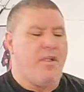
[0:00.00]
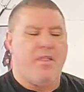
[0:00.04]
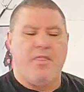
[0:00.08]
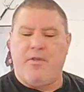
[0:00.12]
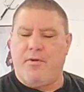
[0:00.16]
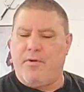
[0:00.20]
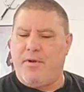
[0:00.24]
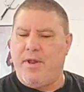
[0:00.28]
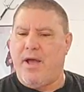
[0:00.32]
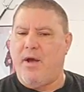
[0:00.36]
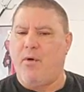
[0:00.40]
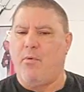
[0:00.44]

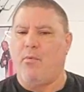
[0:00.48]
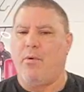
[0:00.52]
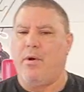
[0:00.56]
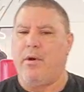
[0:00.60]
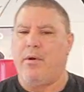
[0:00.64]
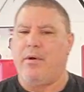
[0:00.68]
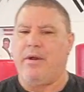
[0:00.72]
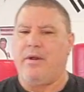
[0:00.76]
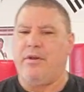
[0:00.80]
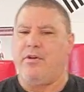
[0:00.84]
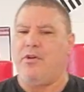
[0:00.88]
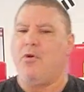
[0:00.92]
they're not
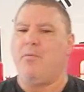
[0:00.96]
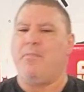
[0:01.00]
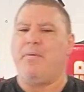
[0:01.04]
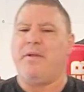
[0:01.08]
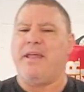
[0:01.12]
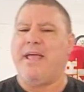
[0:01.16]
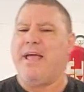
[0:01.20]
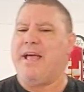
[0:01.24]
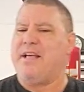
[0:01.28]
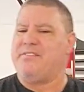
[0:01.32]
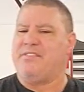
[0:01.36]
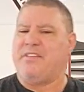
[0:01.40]
wearing,
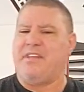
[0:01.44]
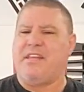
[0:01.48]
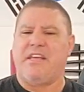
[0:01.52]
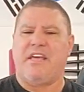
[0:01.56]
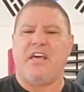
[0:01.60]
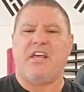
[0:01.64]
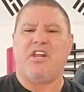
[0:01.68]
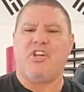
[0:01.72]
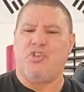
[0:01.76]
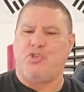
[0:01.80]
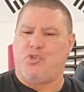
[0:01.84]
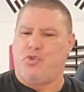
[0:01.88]
nobody has any
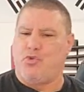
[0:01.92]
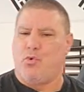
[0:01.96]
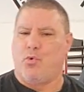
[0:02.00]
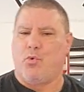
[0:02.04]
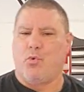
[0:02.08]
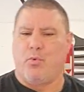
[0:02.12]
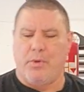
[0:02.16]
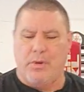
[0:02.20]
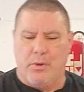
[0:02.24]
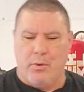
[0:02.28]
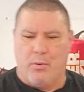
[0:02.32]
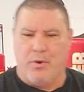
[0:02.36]
kind of
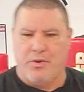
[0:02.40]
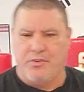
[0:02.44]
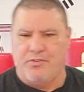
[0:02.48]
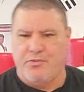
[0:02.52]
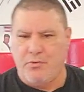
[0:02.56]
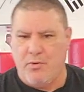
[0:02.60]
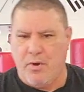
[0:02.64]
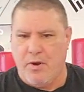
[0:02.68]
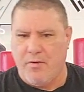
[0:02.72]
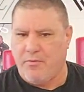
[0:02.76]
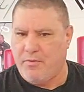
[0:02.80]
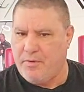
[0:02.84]
jewelry
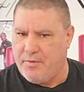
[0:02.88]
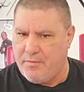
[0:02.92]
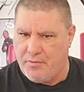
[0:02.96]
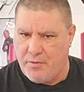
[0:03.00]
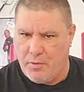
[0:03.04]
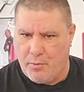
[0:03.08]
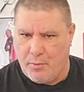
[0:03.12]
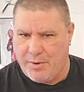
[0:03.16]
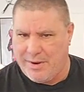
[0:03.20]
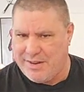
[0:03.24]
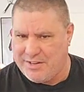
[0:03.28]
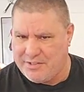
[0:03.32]
whatsoever, even
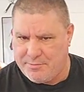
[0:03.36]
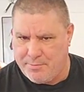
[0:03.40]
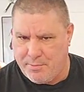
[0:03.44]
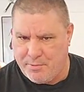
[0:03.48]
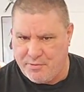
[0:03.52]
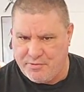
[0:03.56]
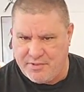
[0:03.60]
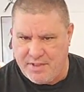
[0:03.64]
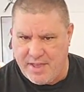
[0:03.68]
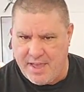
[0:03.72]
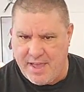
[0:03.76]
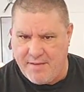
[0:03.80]
though we're not
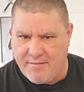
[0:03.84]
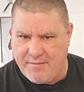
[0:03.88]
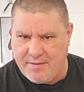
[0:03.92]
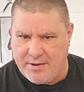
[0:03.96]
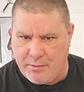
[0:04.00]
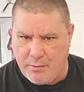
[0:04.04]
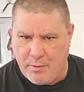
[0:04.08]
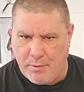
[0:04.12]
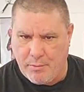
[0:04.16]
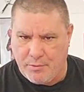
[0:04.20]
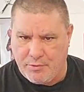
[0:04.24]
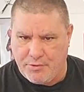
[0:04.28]
supposed to have
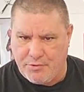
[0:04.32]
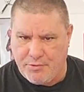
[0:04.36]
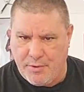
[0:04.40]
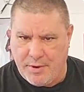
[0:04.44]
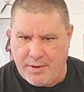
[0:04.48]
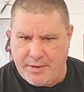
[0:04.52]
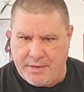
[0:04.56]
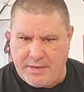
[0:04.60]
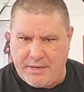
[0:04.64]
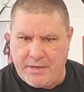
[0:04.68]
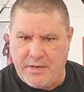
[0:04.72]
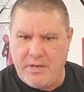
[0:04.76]
any when we're
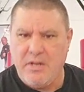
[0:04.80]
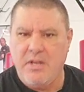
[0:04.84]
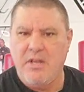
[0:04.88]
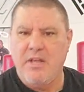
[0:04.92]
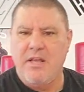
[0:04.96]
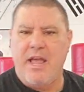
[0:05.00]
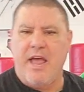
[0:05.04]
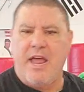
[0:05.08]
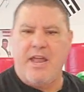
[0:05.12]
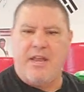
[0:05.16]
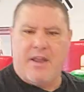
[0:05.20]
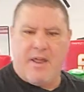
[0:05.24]
training,
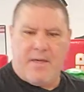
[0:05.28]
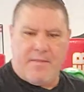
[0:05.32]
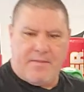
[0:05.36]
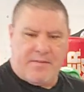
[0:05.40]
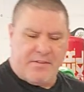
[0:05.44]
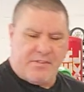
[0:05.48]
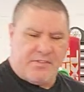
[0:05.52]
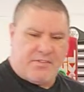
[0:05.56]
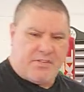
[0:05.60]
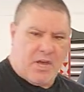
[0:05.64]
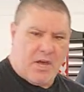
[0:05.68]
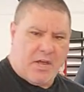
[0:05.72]
and
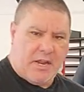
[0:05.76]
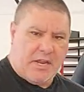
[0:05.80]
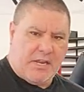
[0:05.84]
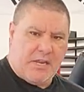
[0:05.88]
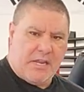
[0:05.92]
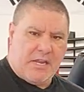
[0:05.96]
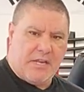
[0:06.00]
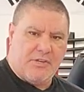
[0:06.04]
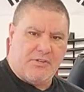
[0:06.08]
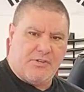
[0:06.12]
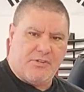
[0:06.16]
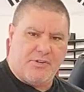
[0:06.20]
nothing's
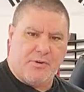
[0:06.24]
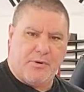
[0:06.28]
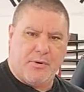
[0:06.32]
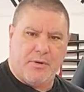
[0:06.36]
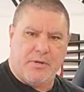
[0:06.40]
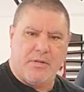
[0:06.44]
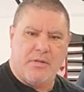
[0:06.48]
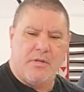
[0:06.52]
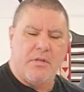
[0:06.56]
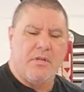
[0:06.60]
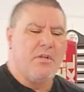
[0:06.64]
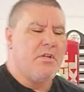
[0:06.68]
cutting into
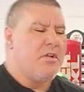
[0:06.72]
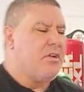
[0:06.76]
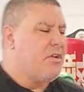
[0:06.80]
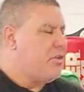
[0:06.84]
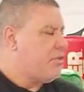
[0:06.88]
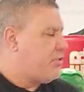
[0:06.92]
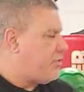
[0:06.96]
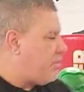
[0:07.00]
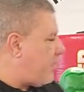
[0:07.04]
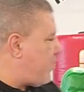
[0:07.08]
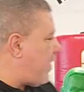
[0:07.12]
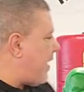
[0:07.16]
it.
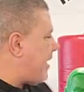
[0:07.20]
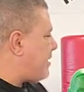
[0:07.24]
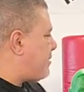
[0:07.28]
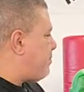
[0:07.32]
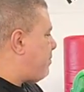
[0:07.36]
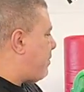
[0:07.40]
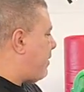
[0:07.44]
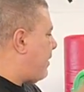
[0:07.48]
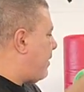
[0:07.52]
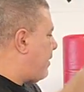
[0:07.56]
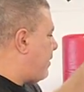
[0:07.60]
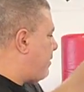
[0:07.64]
So that's
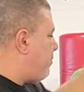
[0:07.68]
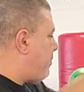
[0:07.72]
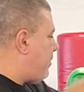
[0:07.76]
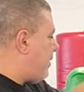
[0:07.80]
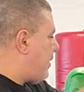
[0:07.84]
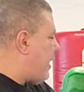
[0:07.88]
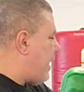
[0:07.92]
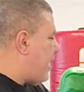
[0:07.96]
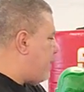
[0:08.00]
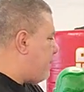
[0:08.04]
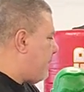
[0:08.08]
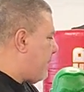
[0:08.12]
been
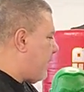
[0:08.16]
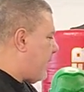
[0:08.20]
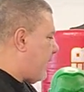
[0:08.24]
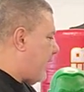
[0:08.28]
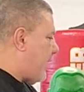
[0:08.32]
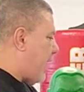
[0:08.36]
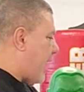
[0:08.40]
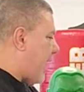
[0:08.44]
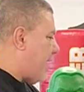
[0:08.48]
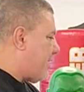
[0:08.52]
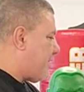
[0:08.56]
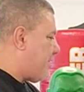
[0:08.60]
keeping it
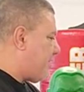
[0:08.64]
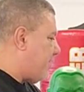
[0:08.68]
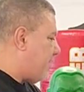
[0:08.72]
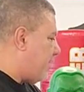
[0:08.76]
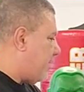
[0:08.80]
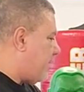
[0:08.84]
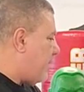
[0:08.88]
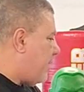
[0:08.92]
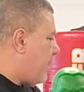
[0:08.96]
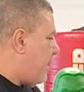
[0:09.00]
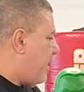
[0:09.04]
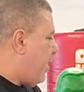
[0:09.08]
lasting.
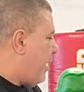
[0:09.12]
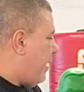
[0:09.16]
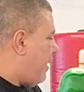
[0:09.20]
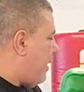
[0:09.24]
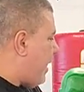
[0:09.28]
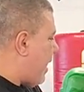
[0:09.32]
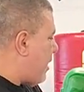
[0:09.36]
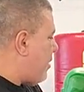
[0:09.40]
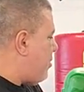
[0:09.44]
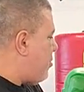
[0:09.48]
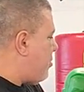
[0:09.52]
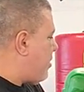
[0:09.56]

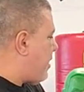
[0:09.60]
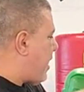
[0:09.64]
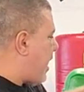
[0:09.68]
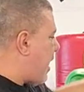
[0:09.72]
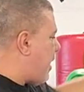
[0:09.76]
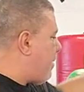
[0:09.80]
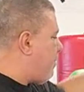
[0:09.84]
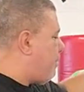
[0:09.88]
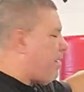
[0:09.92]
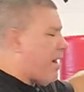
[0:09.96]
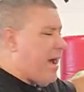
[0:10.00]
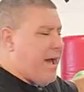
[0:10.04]
Now you
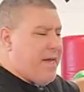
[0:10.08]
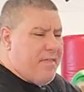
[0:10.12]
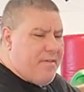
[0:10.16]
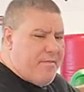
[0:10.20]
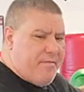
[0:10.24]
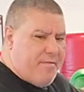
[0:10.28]
can buy the